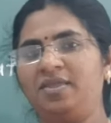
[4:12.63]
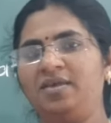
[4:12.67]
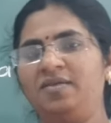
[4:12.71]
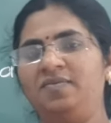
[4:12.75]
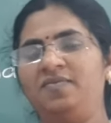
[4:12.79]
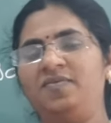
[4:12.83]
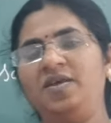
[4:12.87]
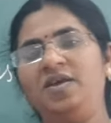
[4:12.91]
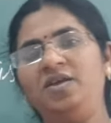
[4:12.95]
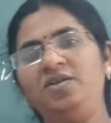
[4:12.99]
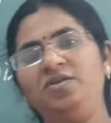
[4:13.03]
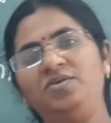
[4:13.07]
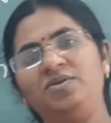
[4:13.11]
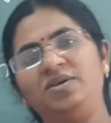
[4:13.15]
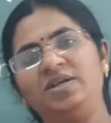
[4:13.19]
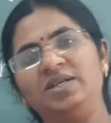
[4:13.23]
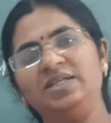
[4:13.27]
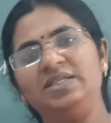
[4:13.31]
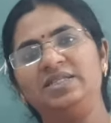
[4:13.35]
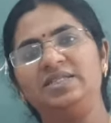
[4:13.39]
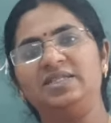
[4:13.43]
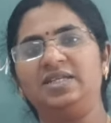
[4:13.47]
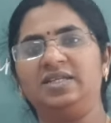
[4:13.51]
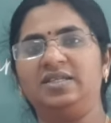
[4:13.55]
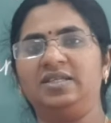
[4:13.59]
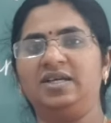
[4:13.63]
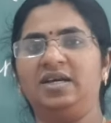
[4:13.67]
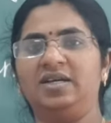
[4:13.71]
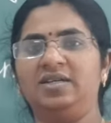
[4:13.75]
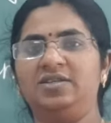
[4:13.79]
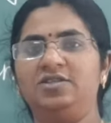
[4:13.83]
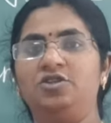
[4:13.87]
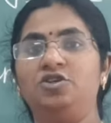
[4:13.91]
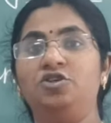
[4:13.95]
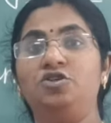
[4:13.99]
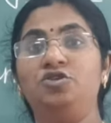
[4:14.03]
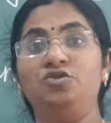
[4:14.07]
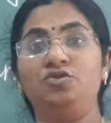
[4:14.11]
there you can say
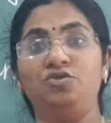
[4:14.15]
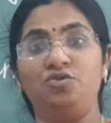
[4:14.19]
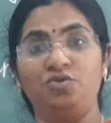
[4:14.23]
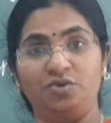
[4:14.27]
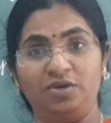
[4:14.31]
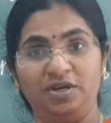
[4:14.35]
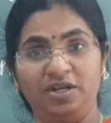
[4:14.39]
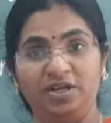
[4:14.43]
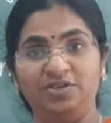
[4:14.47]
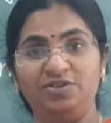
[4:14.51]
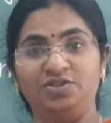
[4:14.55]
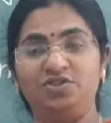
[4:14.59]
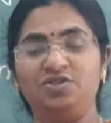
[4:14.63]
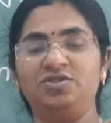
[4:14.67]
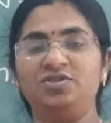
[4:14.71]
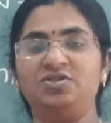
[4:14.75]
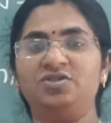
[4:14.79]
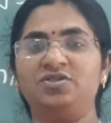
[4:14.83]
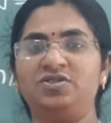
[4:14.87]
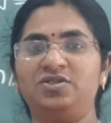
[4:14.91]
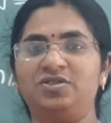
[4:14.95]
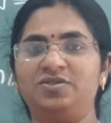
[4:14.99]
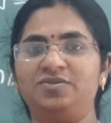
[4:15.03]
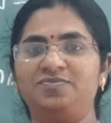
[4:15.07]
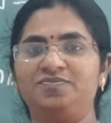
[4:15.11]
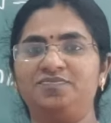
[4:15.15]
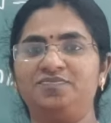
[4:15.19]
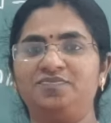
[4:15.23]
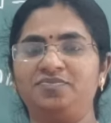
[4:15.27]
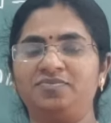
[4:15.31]
that donations